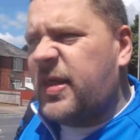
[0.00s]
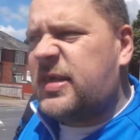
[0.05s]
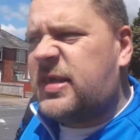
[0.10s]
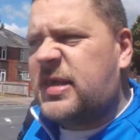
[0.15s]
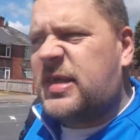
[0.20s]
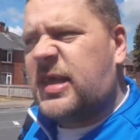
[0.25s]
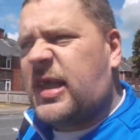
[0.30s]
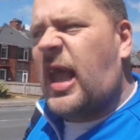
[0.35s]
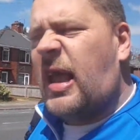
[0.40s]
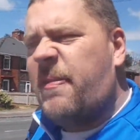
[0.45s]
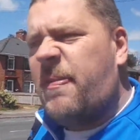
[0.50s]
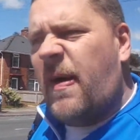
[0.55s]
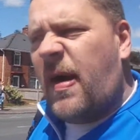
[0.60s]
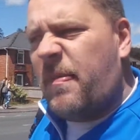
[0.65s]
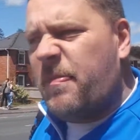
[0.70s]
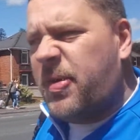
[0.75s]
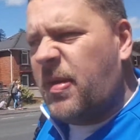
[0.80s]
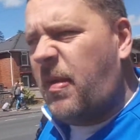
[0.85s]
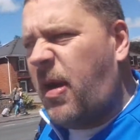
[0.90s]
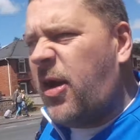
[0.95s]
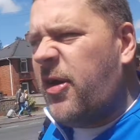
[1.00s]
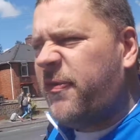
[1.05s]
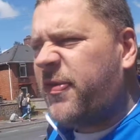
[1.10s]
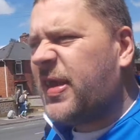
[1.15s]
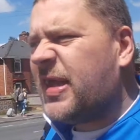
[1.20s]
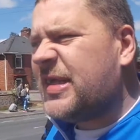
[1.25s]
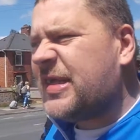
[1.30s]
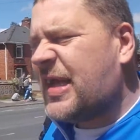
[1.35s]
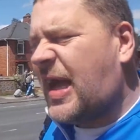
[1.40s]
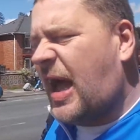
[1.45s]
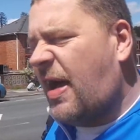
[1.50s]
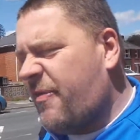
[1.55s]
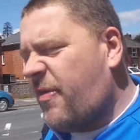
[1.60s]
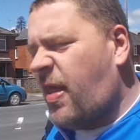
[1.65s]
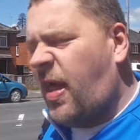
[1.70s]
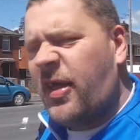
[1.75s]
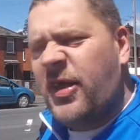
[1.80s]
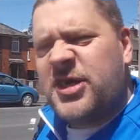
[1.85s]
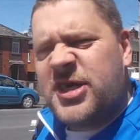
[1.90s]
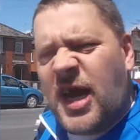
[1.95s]
This is to keep um, Plymothians out of it,
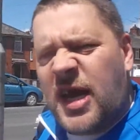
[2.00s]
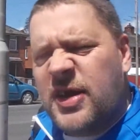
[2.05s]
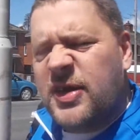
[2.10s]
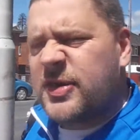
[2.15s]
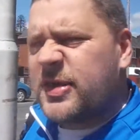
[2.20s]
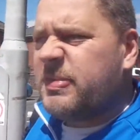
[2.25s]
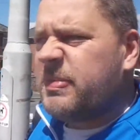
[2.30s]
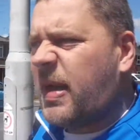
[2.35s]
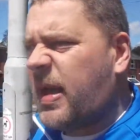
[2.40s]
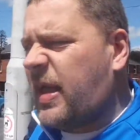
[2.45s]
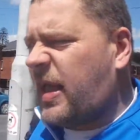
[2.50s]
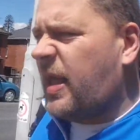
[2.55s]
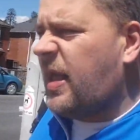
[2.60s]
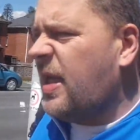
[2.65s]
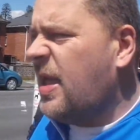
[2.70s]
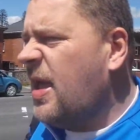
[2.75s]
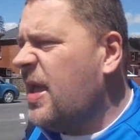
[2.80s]
like the Janners mate,